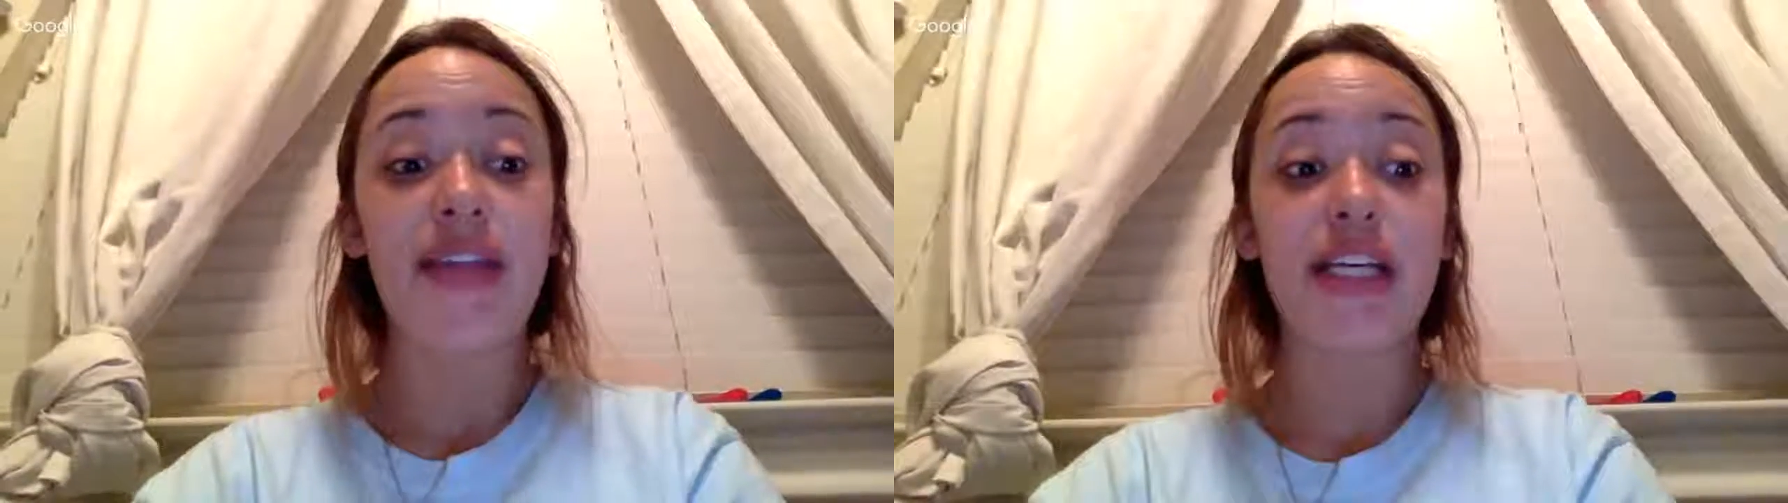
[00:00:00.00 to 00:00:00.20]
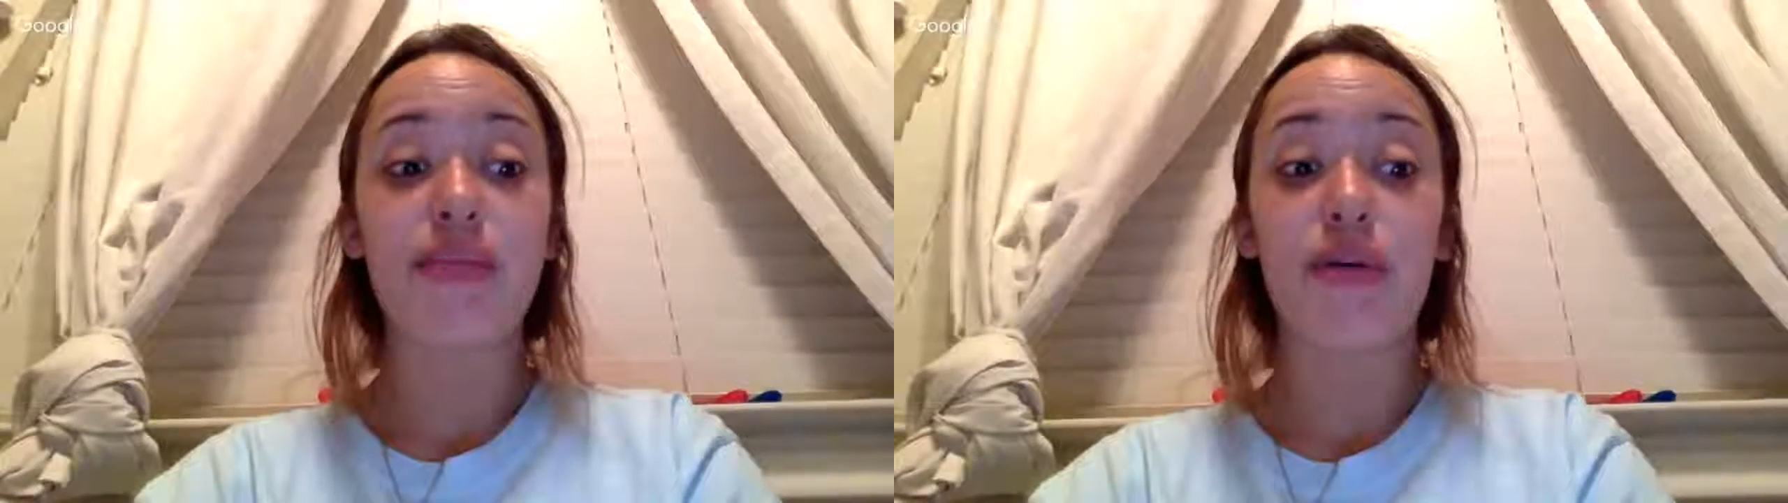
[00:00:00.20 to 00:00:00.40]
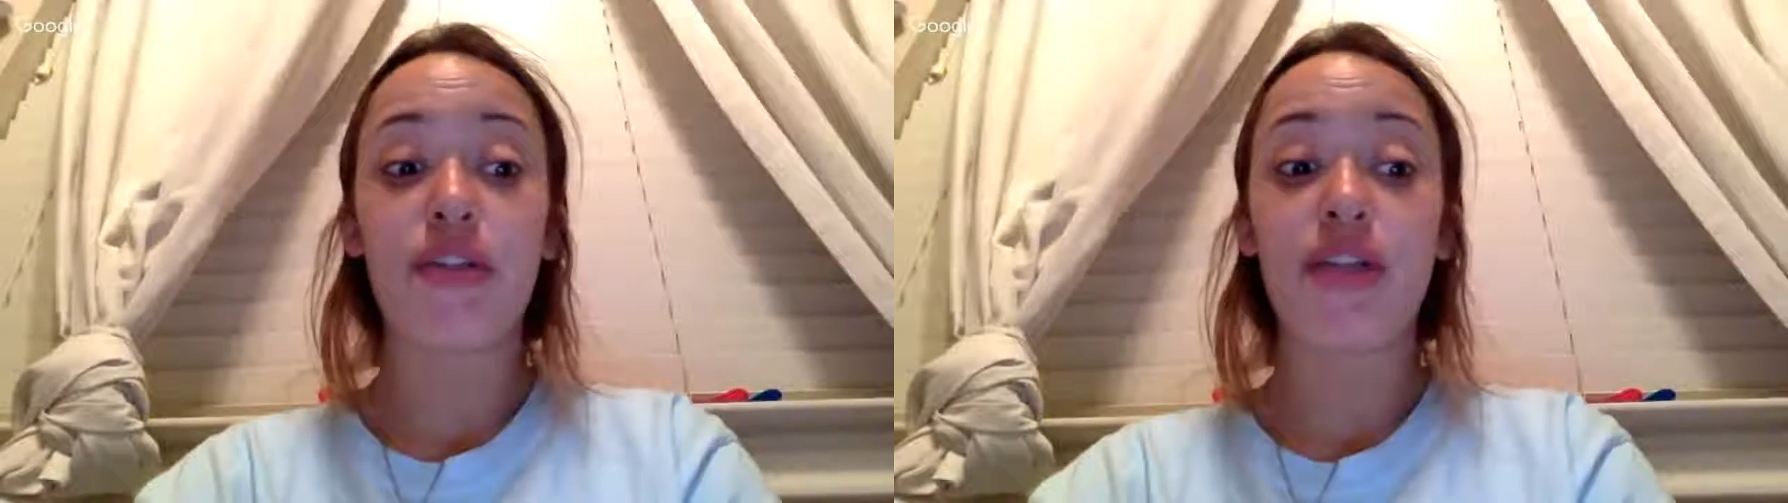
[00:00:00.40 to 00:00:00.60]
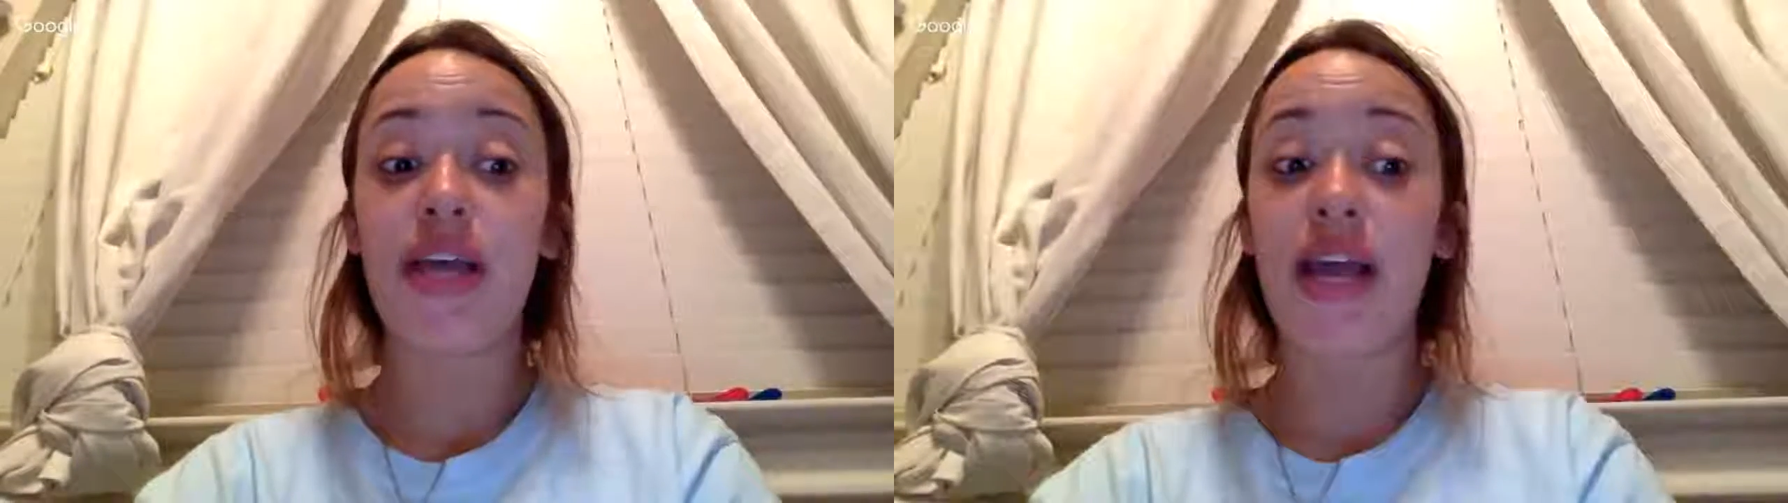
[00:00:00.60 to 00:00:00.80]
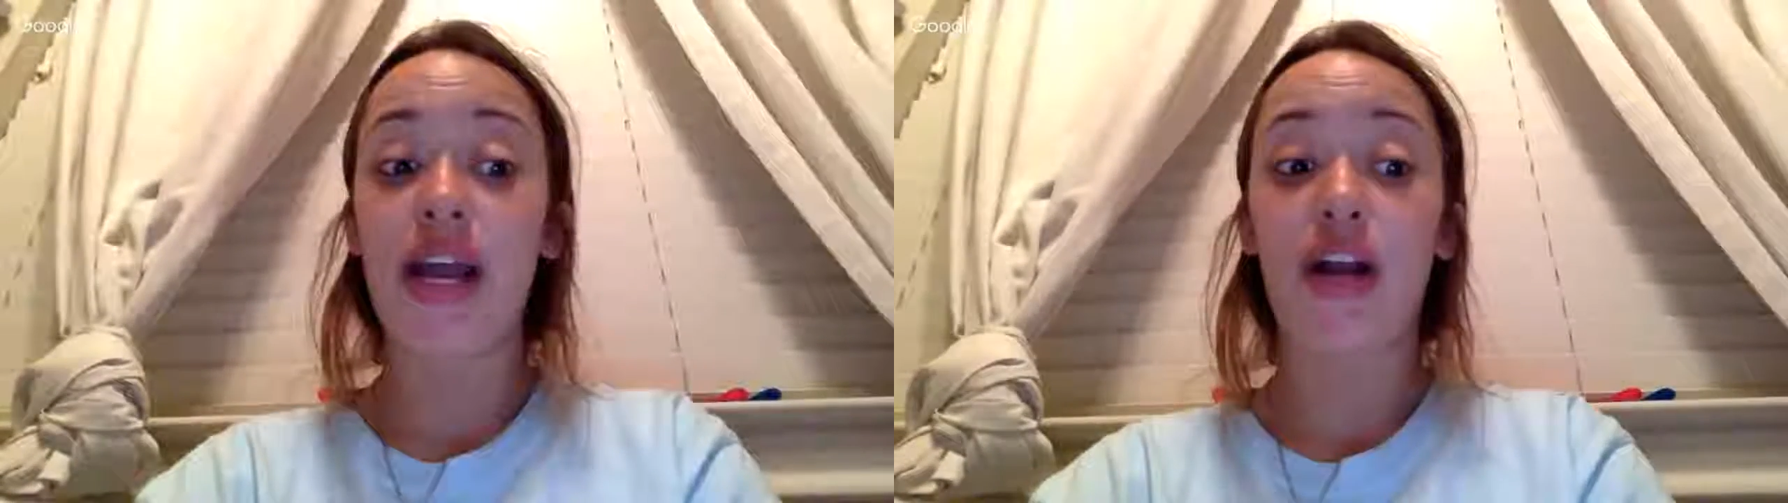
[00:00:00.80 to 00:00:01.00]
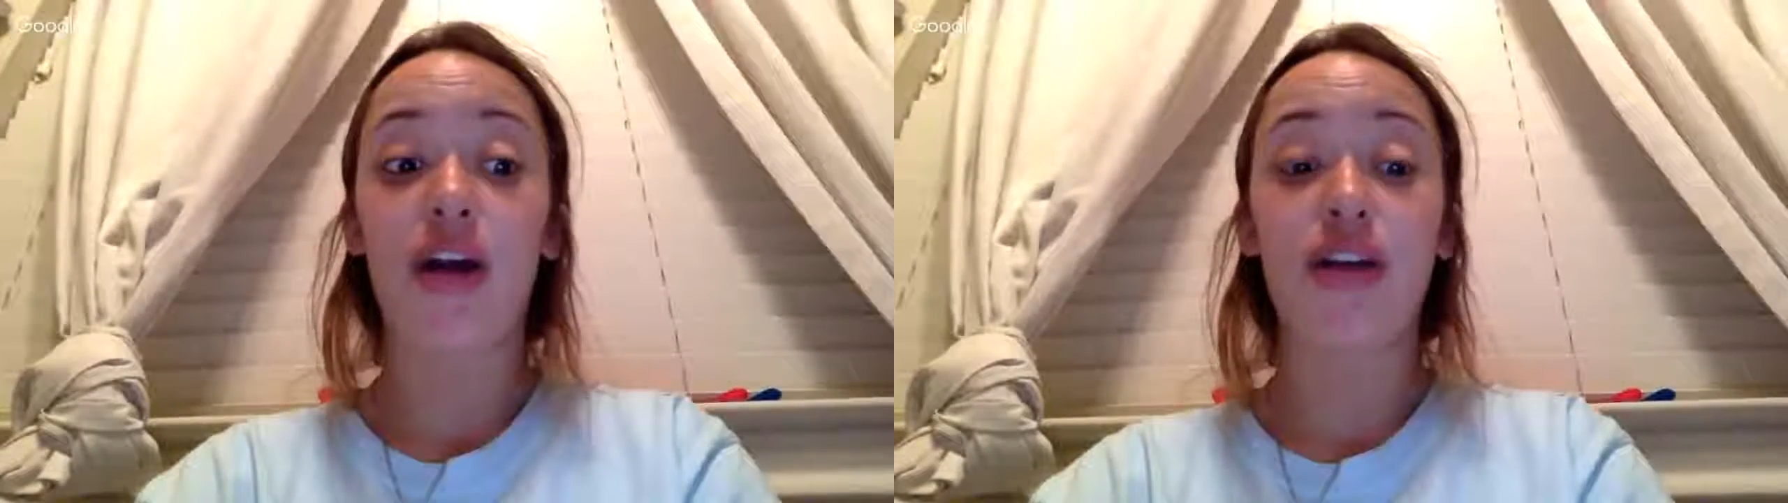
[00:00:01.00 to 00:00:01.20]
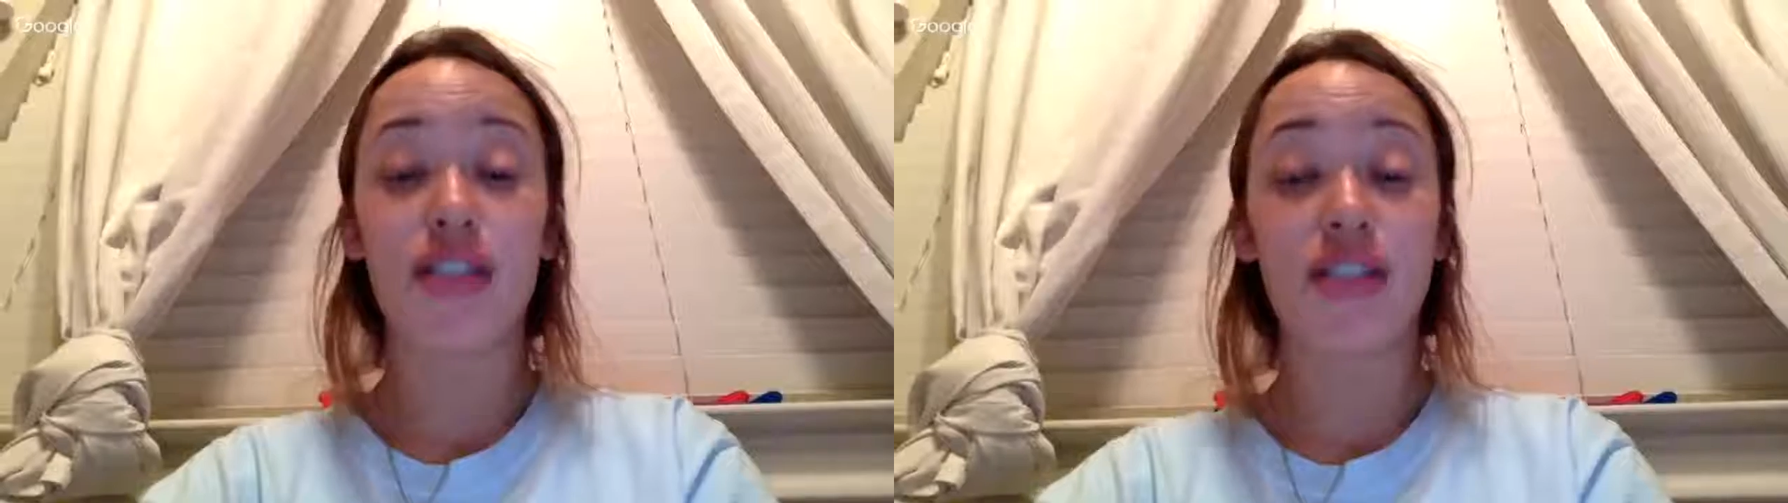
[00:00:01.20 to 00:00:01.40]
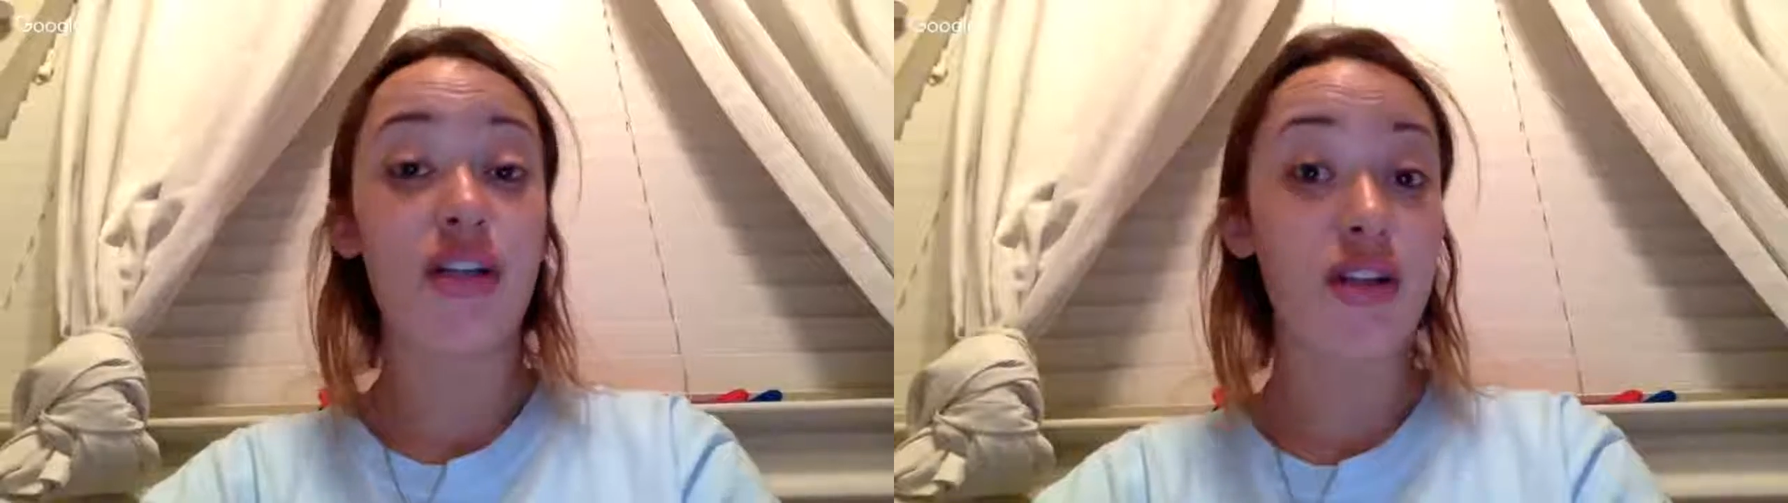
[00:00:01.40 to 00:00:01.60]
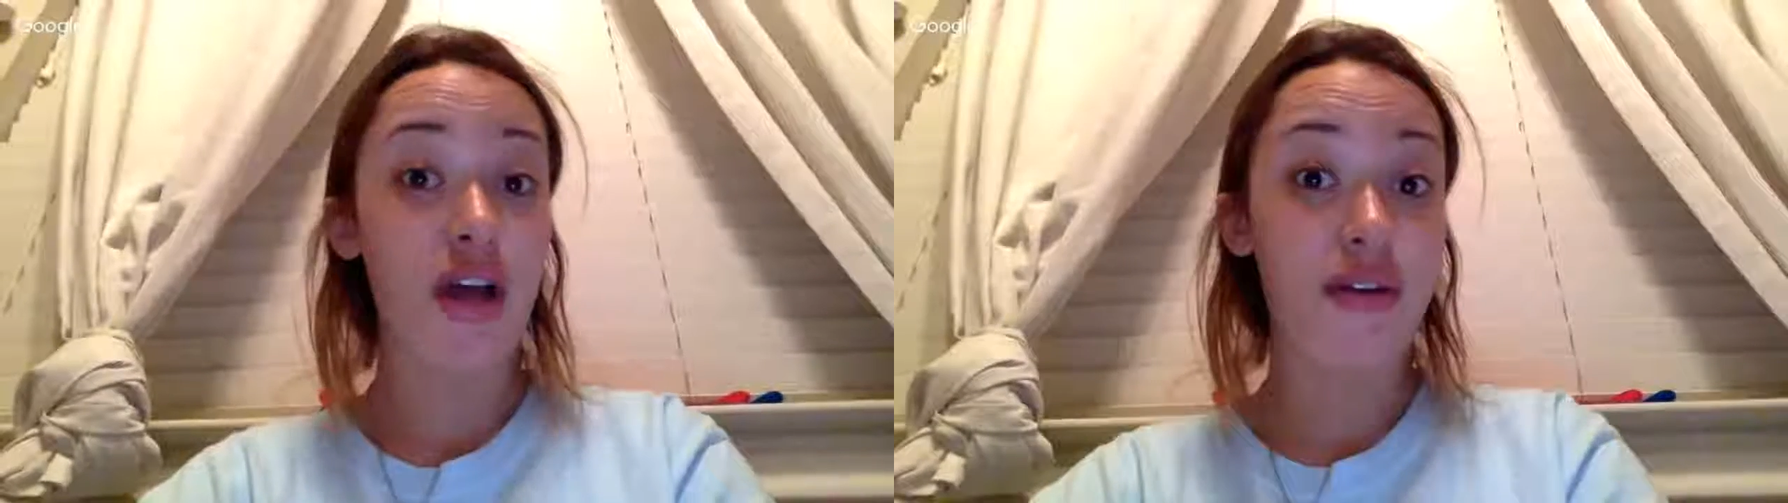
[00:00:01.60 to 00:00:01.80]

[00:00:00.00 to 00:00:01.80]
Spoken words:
and the exposure to the air causes the